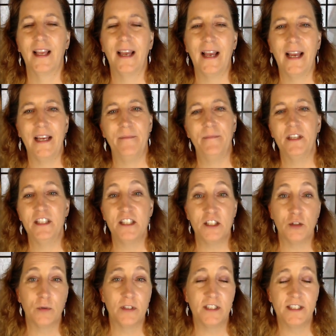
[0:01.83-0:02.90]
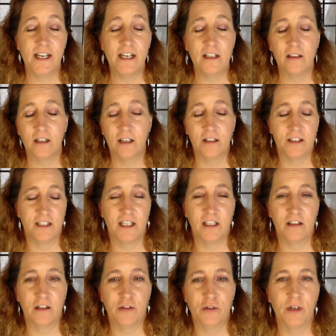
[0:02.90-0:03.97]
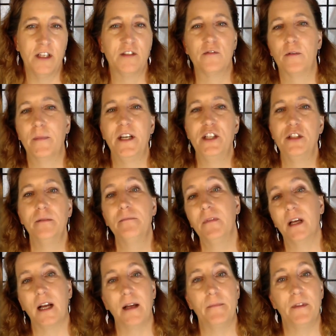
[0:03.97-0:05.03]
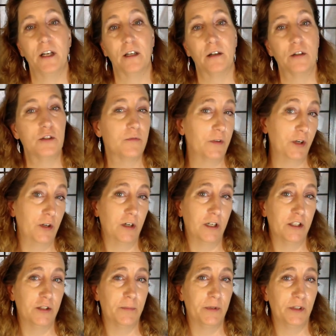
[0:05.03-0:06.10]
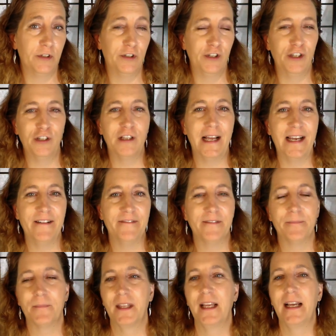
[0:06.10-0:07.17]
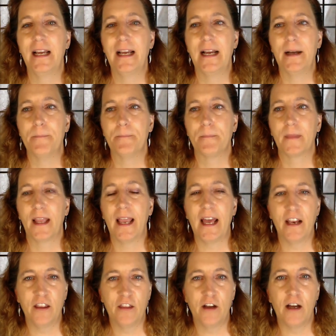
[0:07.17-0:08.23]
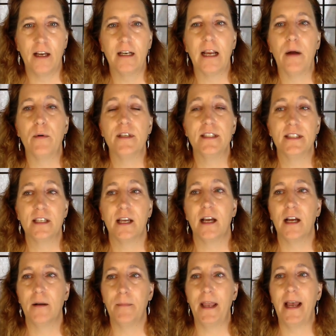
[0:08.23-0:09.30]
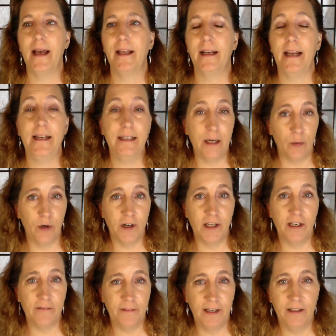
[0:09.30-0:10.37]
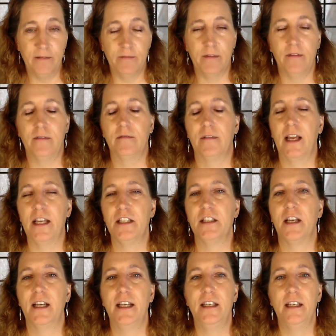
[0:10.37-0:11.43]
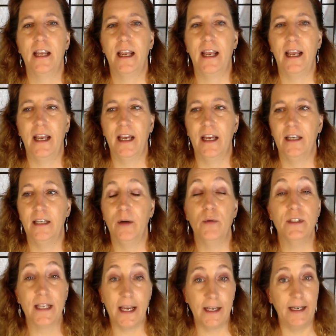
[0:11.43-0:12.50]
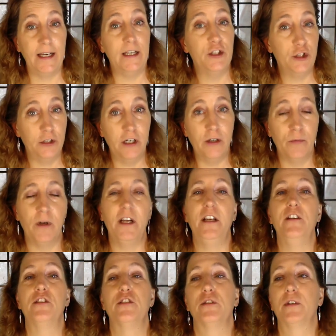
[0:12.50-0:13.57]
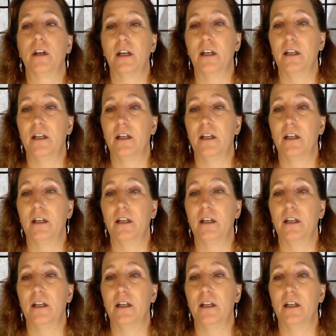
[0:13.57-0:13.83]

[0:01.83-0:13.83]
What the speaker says: Hi, this is Christine Clark, Sunglow Transformation. I'm the coach for your entrepreneurial life. Had a thought. I was at a networking event last night, and it was at a shooting range.